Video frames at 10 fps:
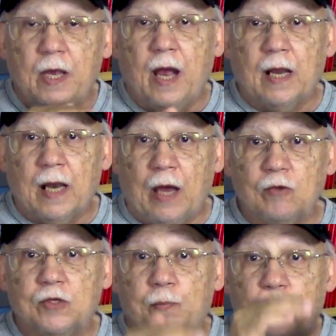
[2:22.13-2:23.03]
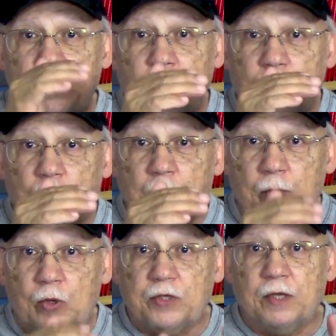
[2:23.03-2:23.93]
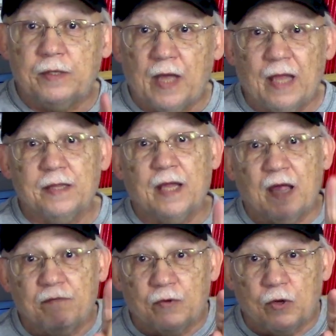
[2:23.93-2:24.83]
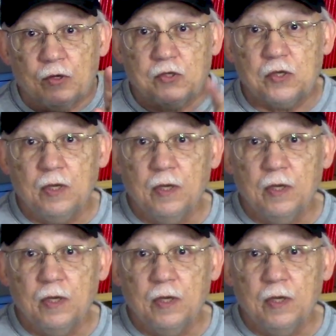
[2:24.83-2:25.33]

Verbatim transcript: allows the prism to emerge, and that diverts